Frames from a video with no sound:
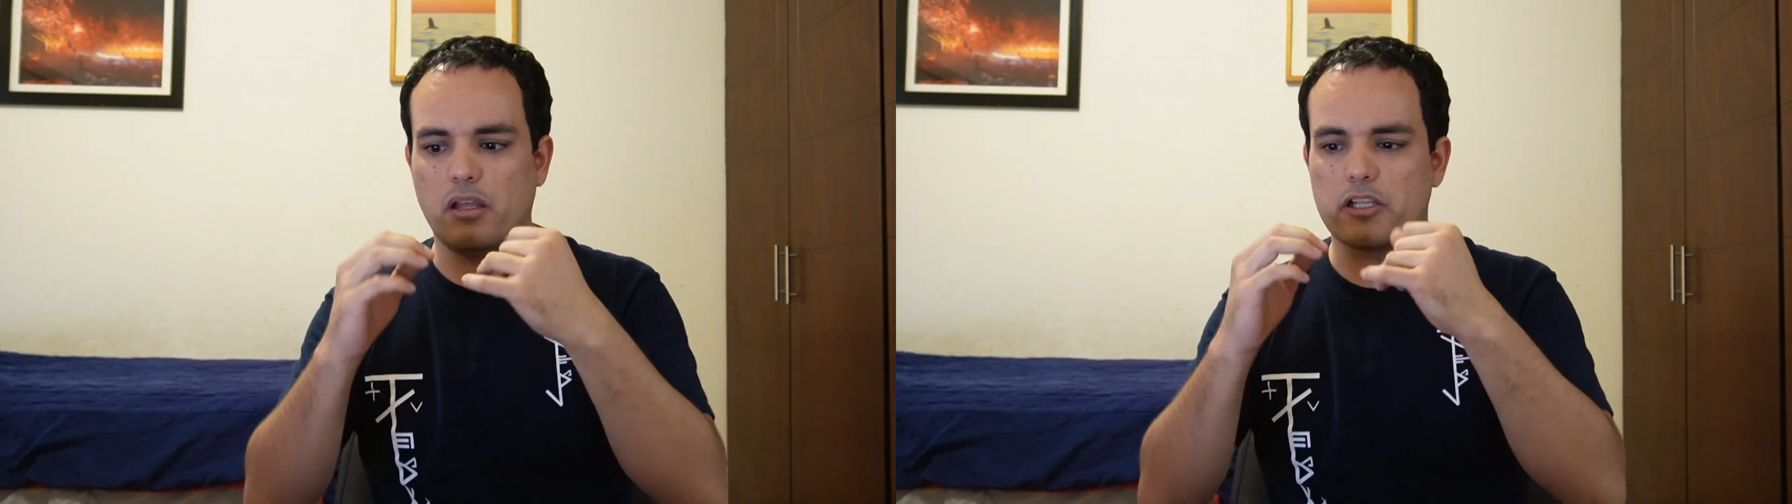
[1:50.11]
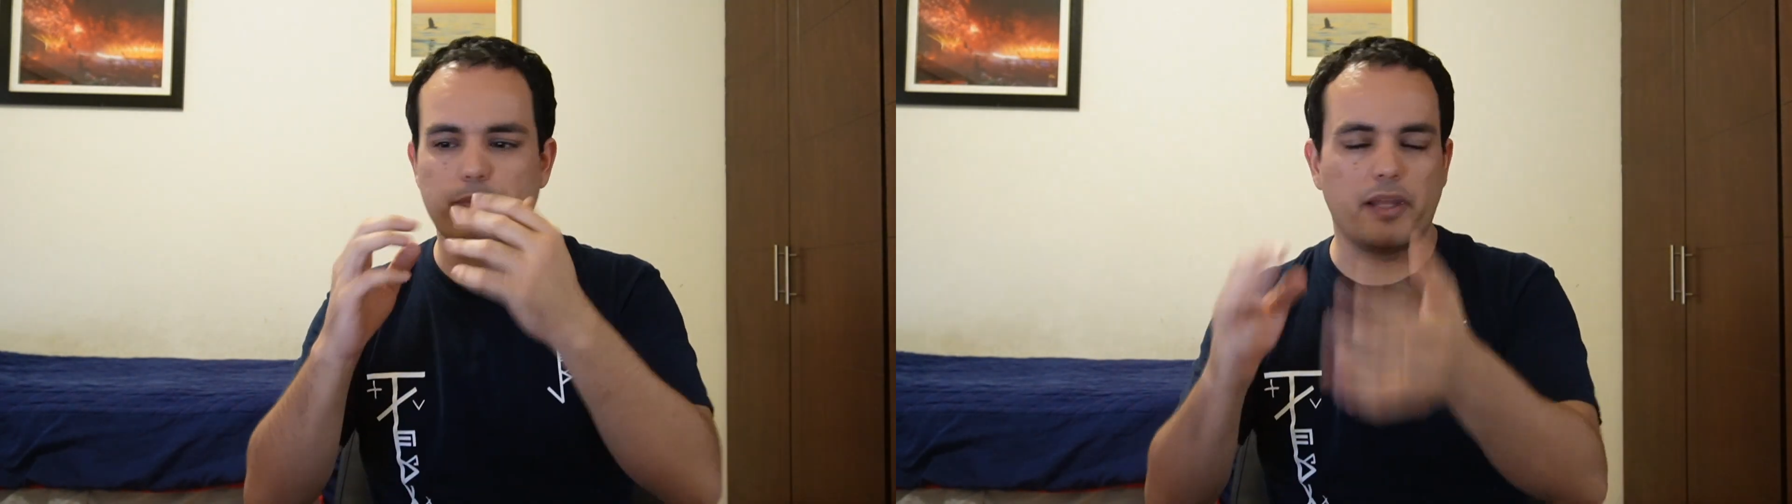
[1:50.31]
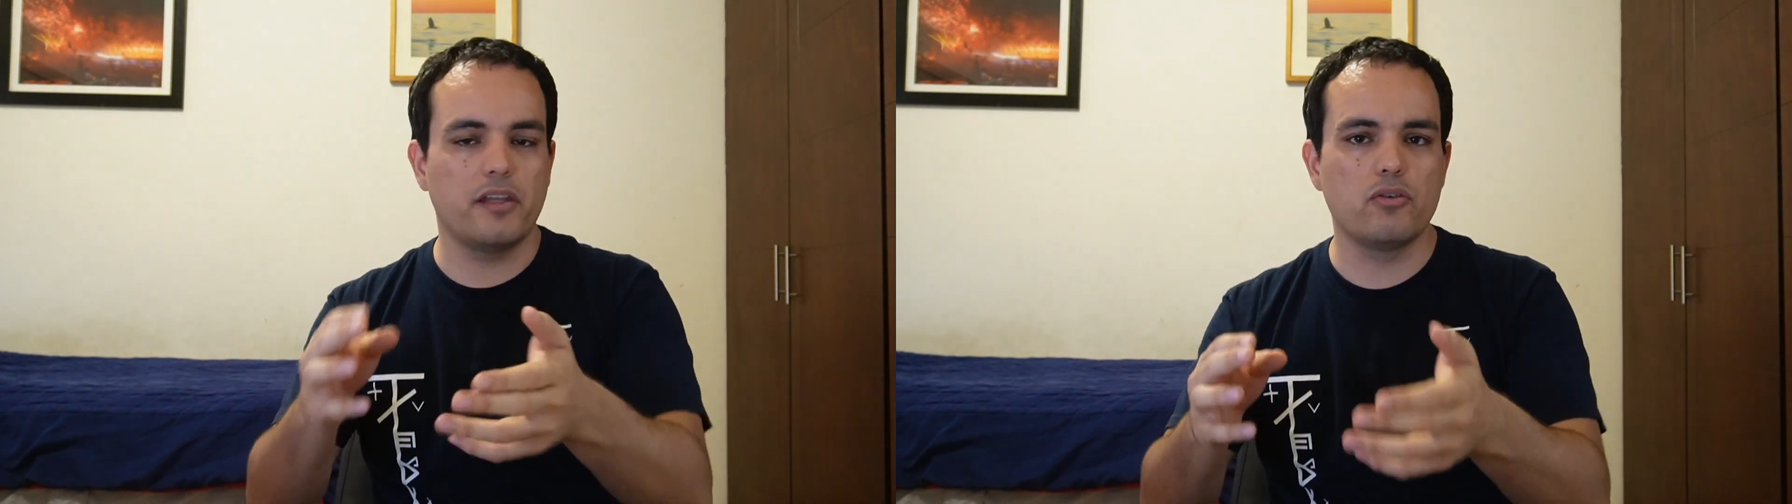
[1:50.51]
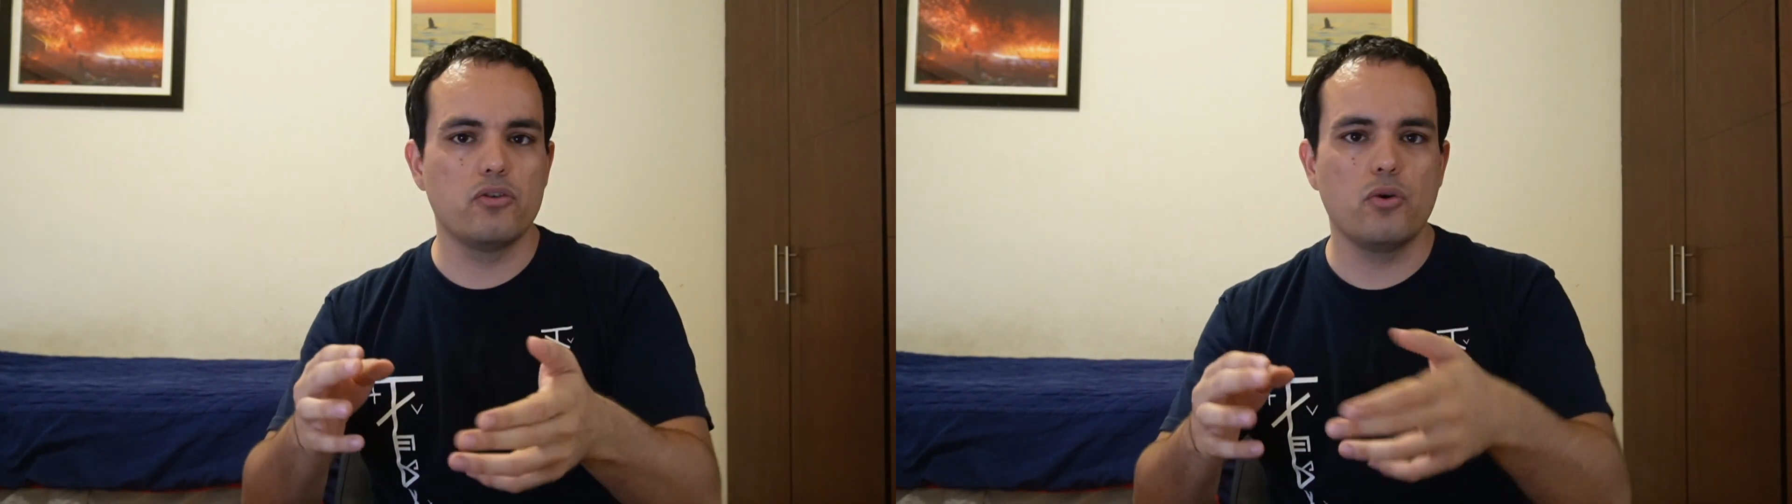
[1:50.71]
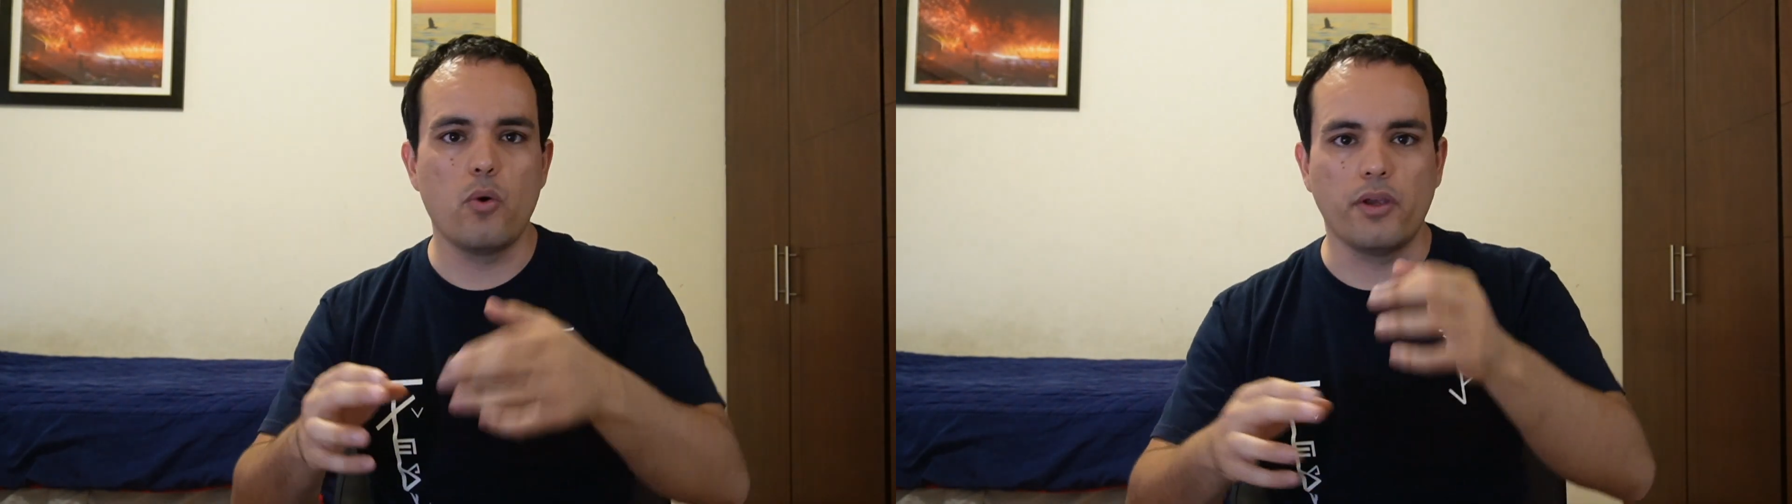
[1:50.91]
explain it to
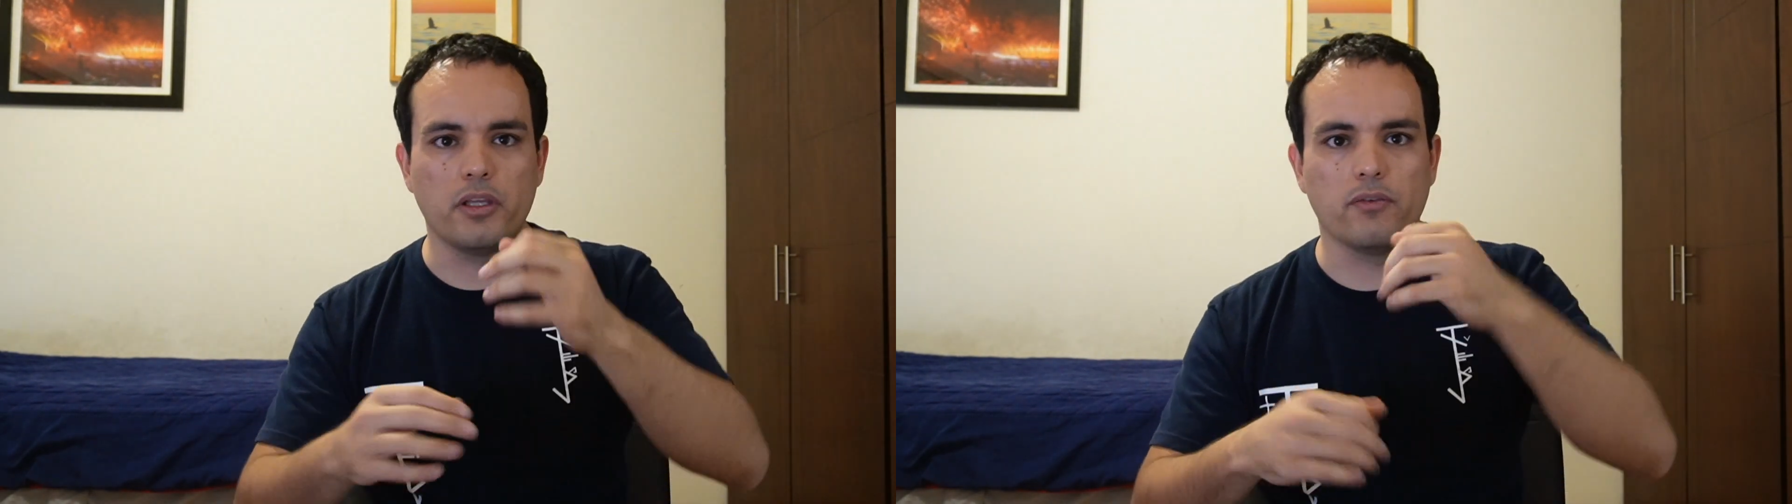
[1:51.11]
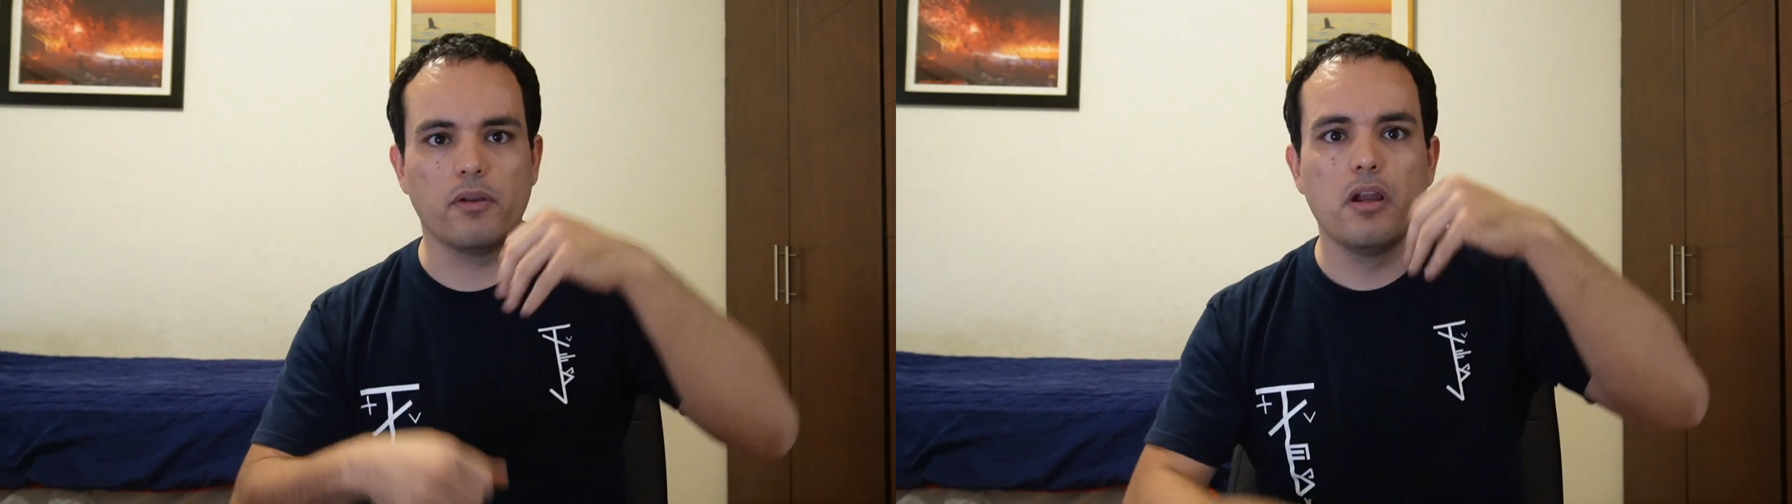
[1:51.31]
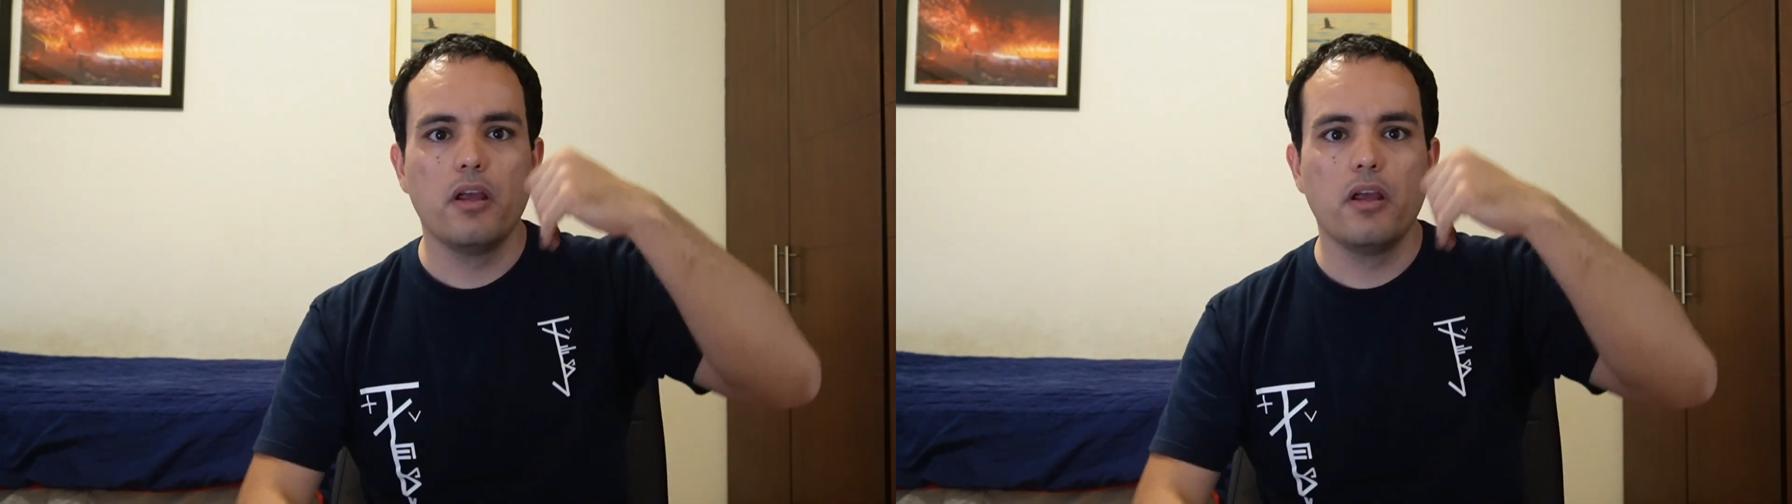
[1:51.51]
you in